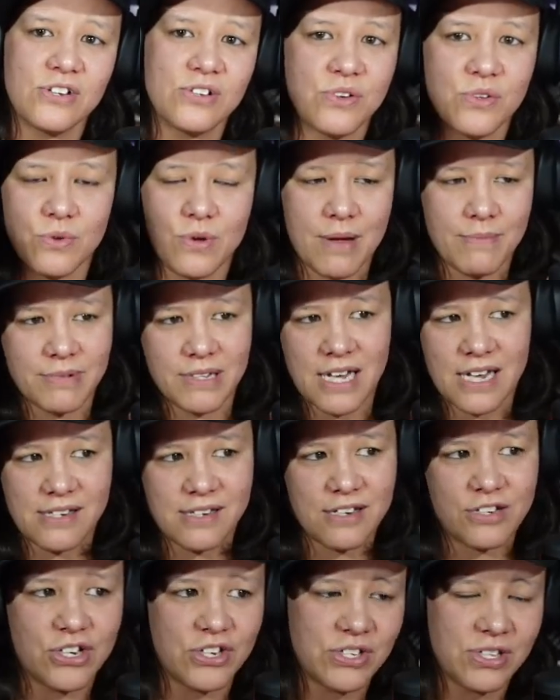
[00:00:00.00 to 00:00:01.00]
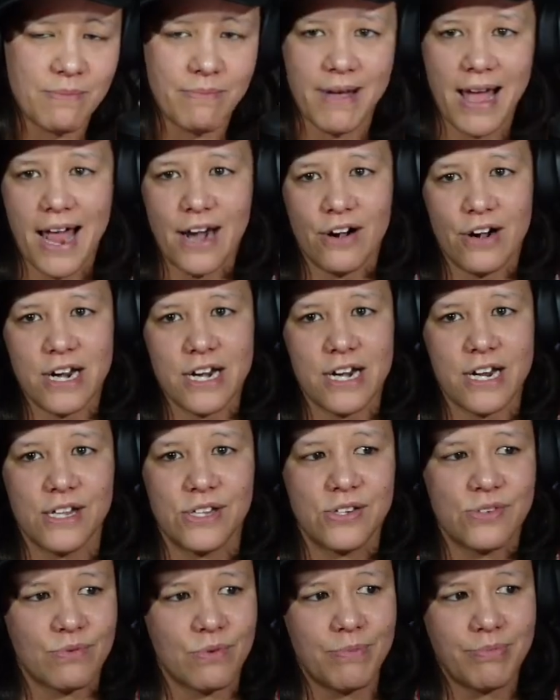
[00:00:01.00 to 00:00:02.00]
so I'm guessing just the battery
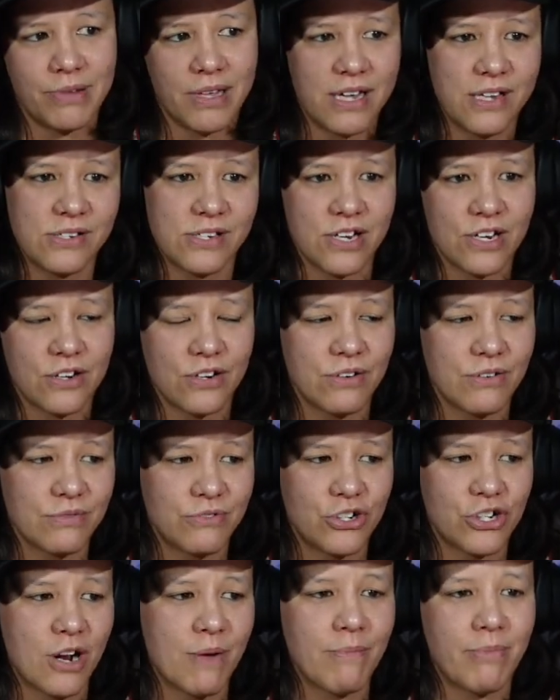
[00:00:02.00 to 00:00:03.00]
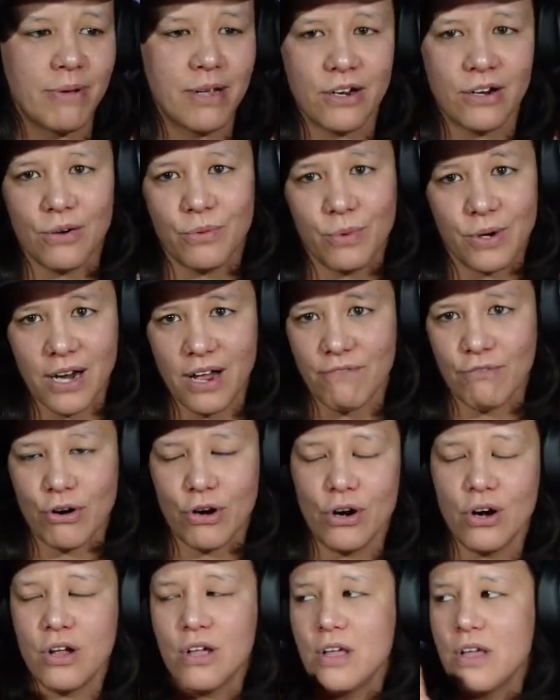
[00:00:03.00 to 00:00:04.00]
needs replacing or jumping or
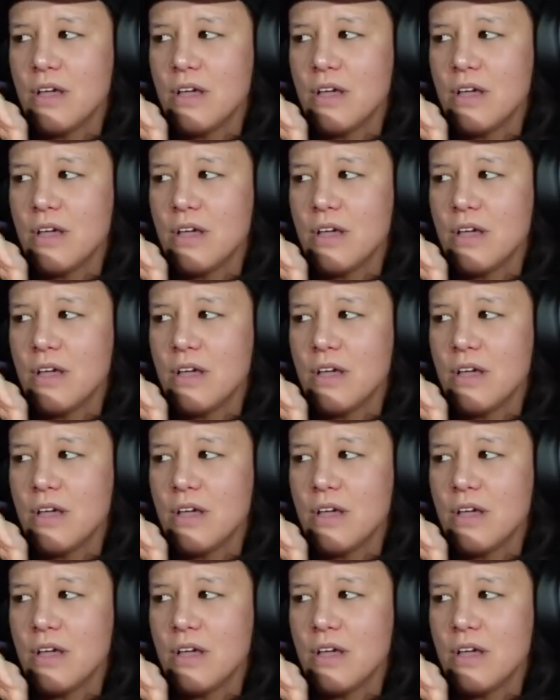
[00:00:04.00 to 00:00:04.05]
whatever.